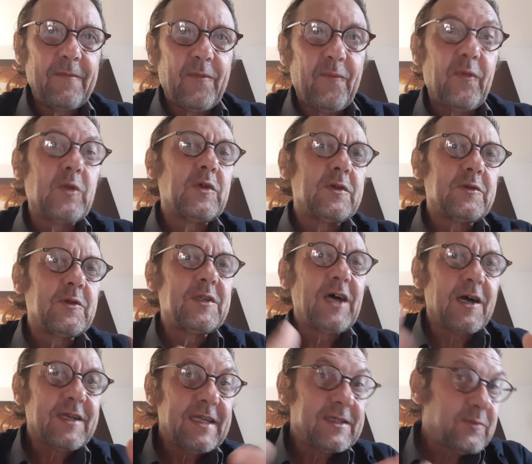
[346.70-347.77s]
for the
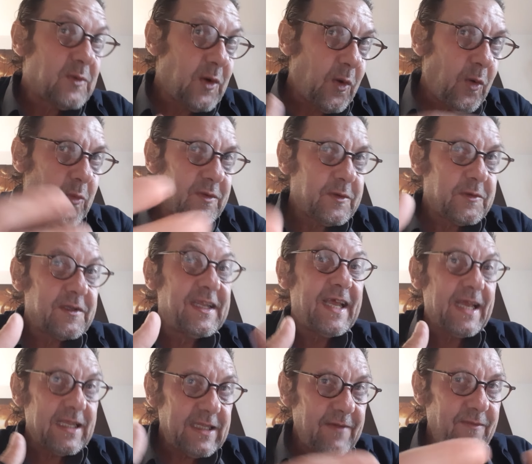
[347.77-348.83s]
darkness, will all the
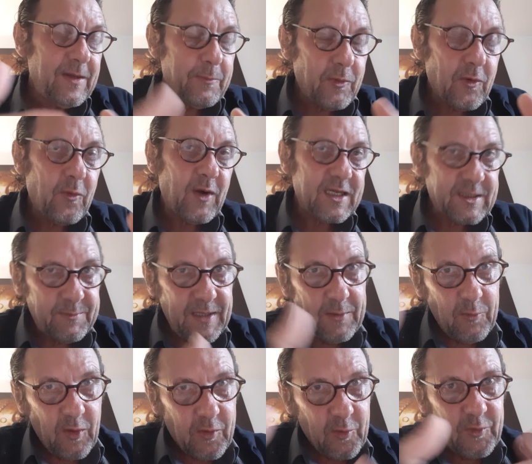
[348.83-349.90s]
negatively polarized beings
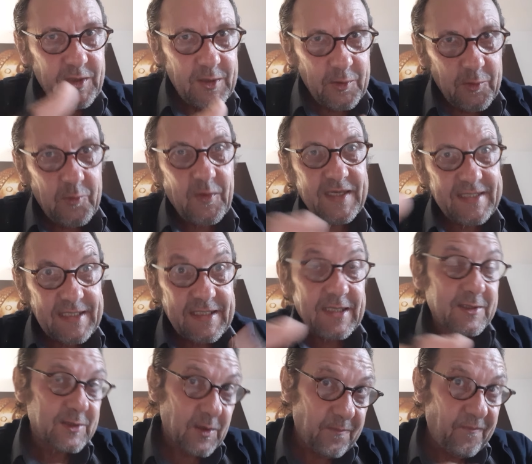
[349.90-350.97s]
will continue to exist
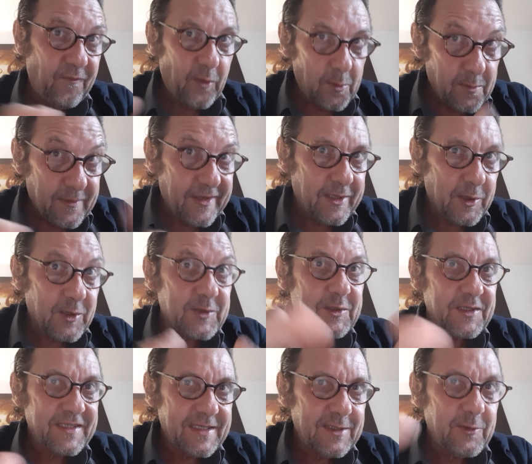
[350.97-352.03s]
in some form or another
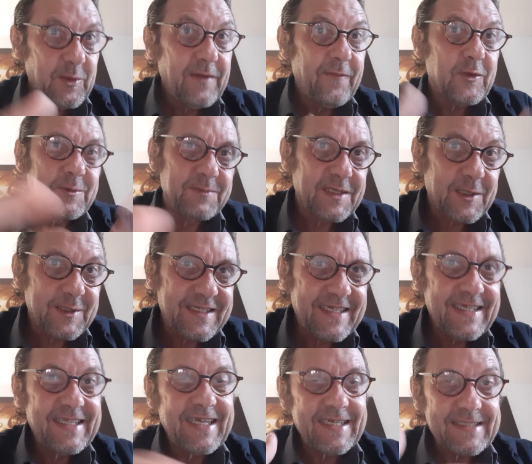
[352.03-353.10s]
in the universe, because
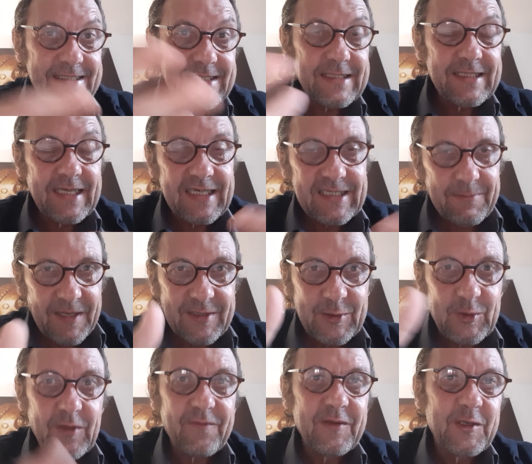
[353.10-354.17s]
they assist the
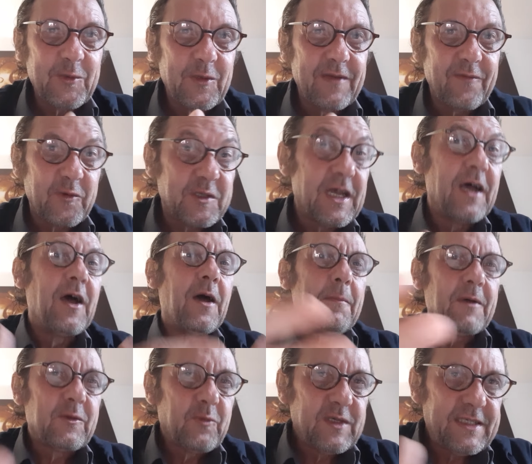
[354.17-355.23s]
expansion of the universe.
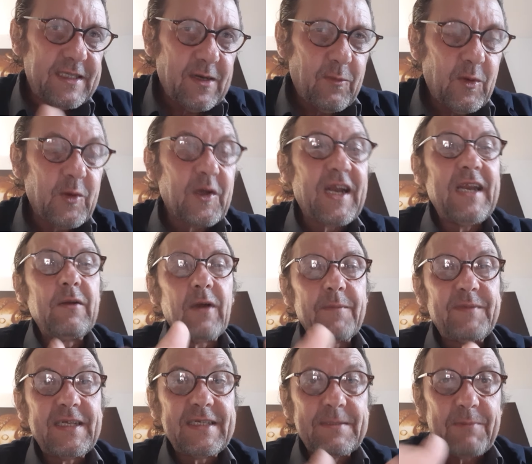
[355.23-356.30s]
But we still want to clear
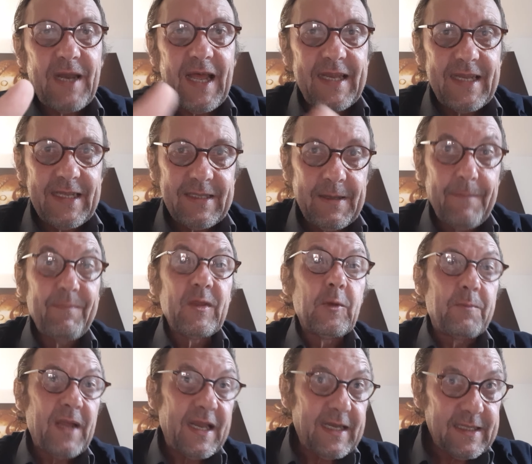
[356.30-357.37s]
up this planet. The
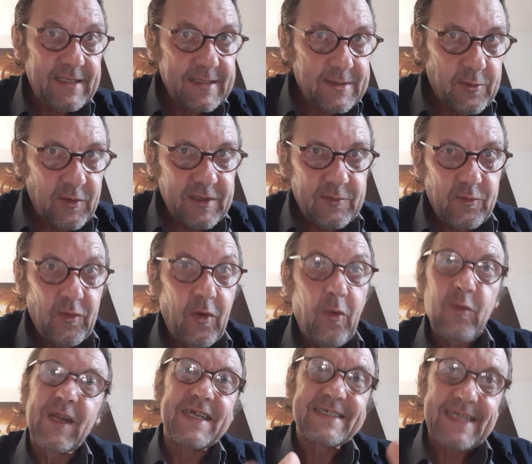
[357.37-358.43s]
planet is going through our
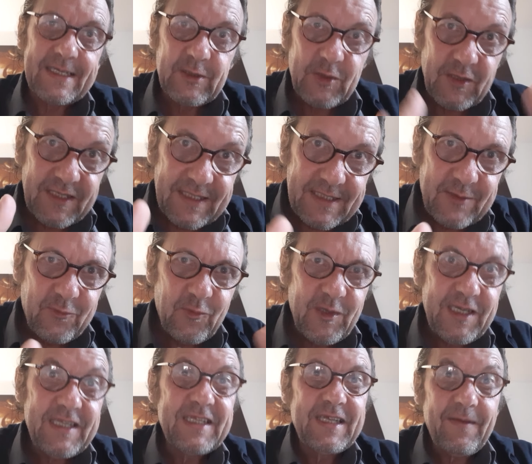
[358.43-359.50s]
own ascension. It is
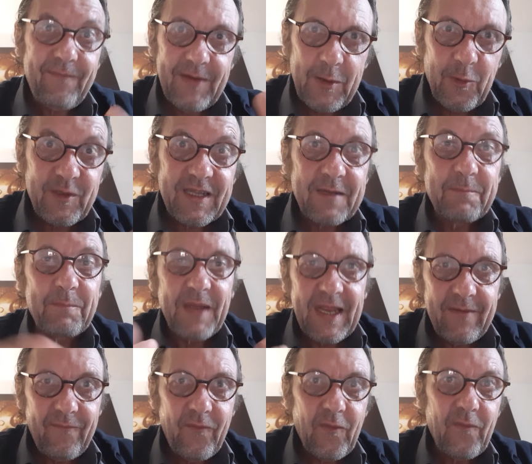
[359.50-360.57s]
really difficult and
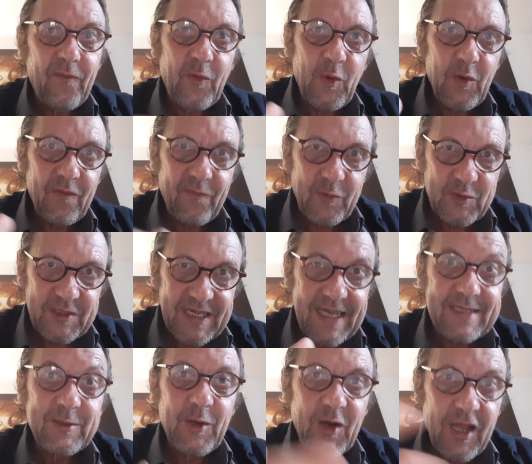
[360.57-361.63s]
painful for her, for she
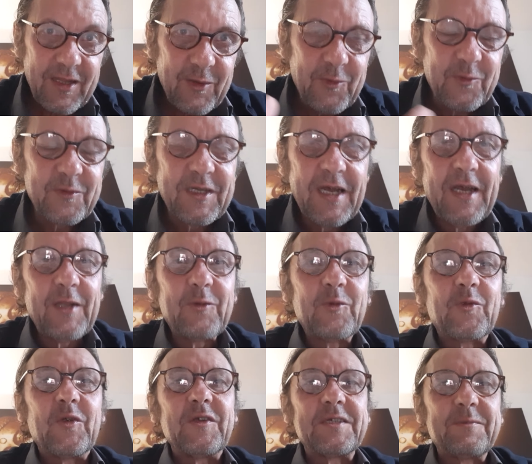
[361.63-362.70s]
has a lot to
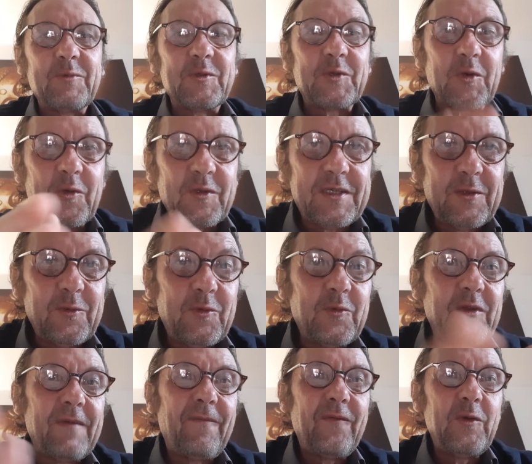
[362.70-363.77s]
transmit. So continue to
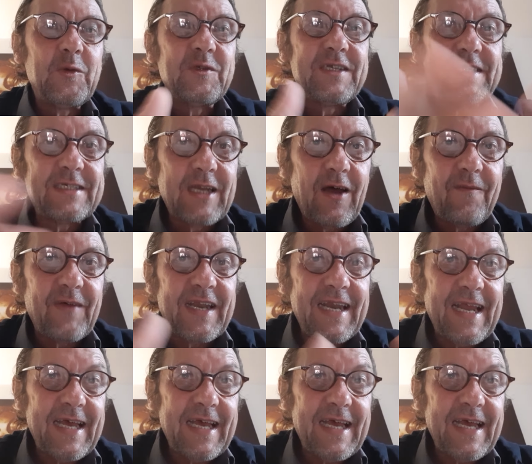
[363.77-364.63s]
infuse this love and